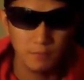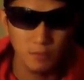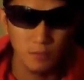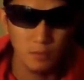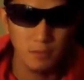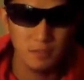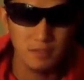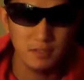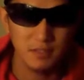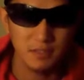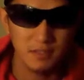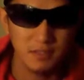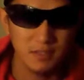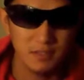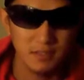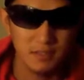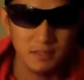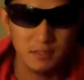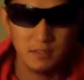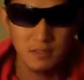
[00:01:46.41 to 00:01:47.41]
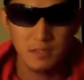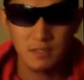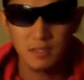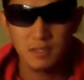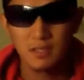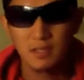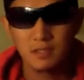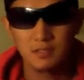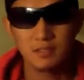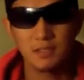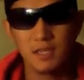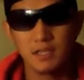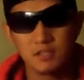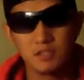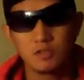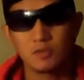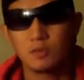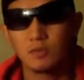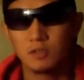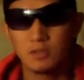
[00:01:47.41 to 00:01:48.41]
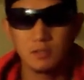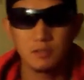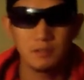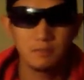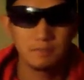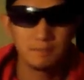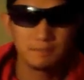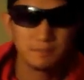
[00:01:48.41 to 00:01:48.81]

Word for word: of course. It's a side scroller.